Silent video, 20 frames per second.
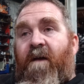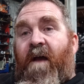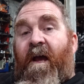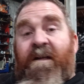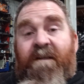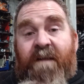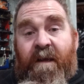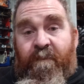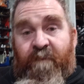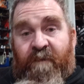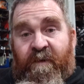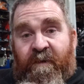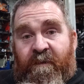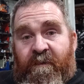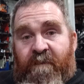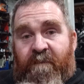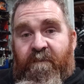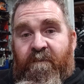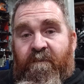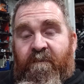
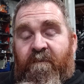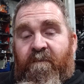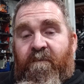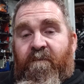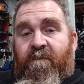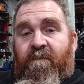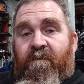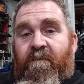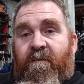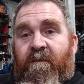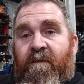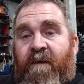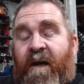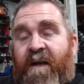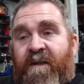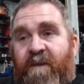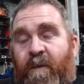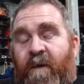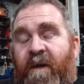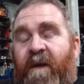attempted
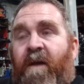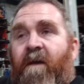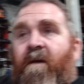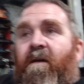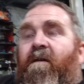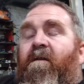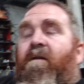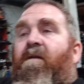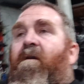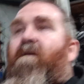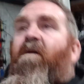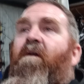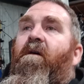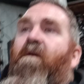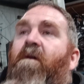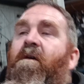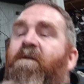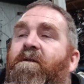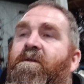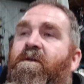last week.
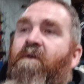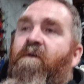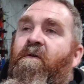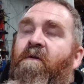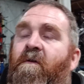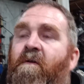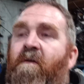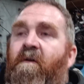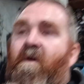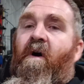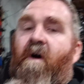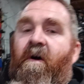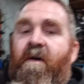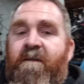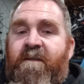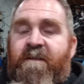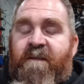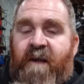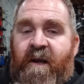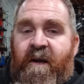So
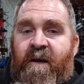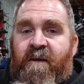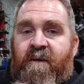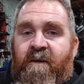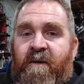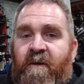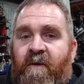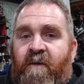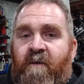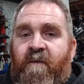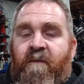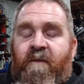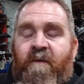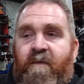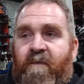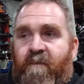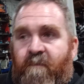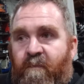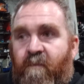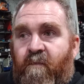I'd stated, you know,
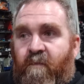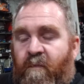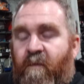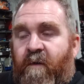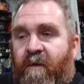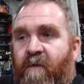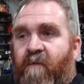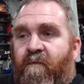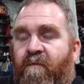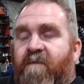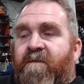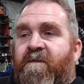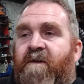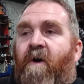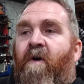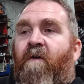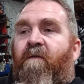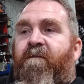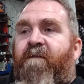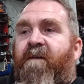that we could
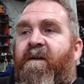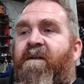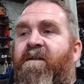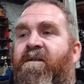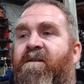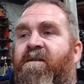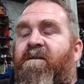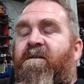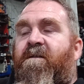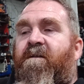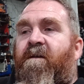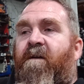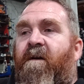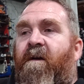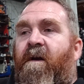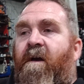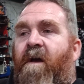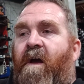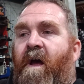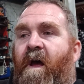resolve this,
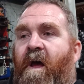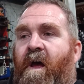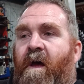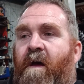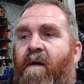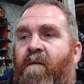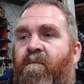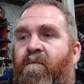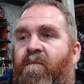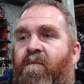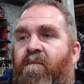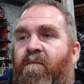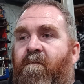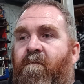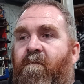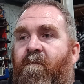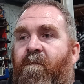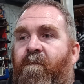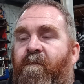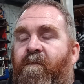
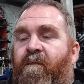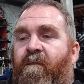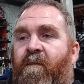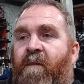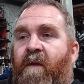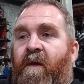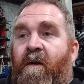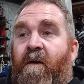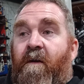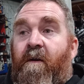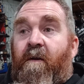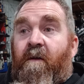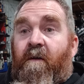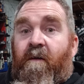that